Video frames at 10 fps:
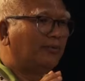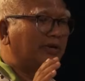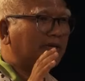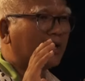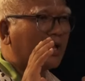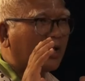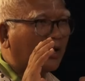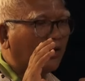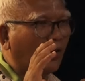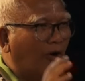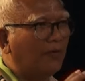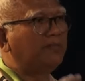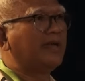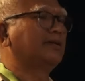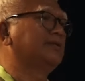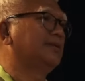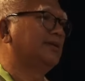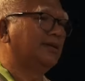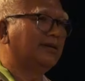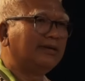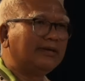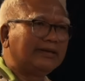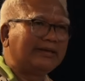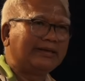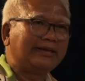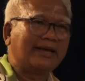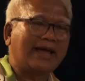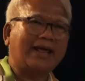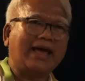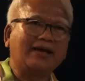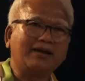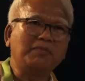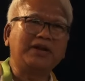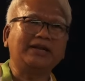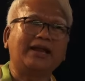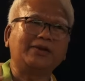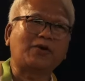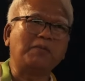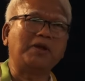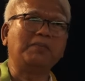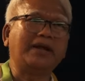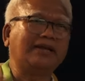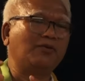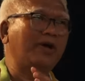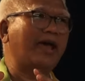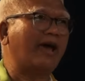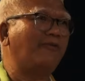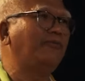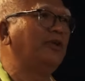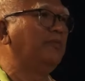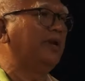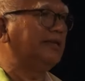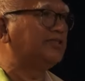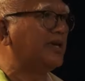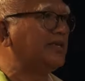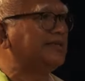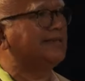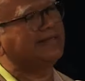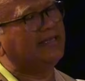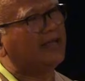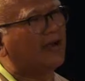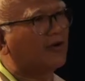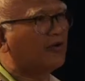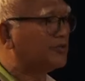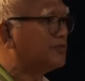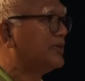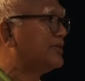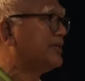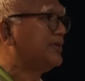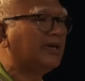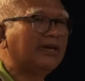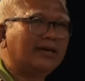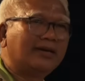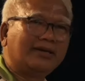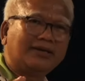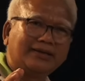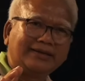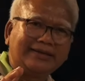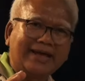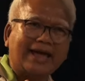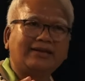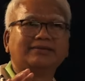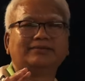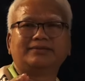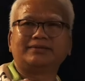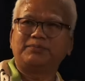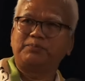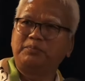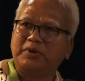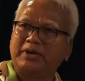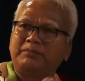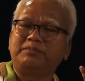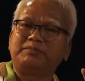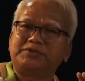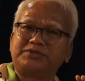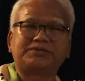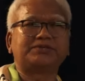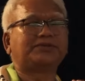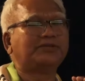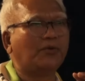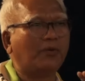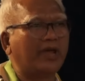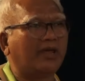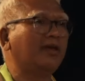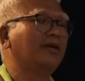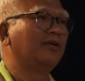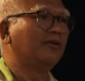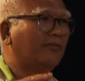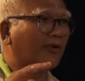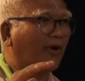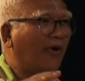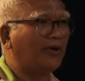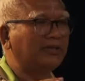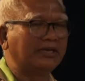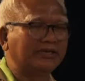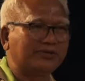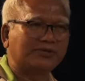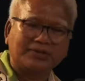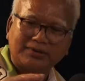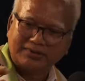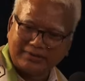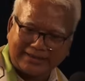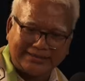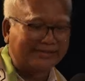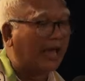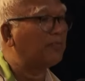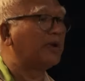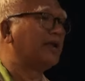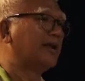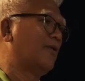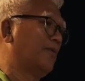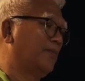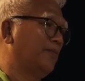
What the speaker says: with the hope that that agreement and commitment that we have will bring changes in our constituency, that paves the way for all things that is happening now.